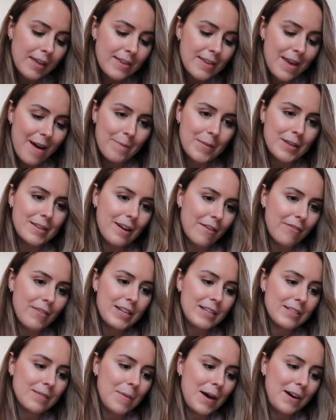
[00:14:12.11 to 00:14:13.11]
Yeah, it
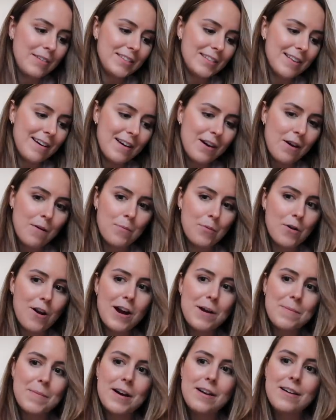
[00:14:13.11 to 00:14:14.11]
definitely smells like a
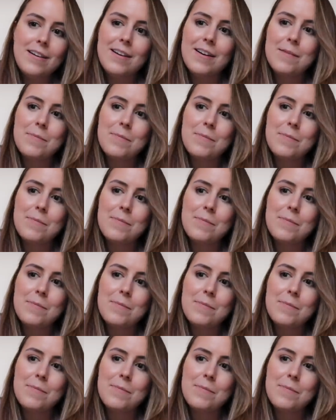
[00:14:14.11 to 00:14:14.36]
primer.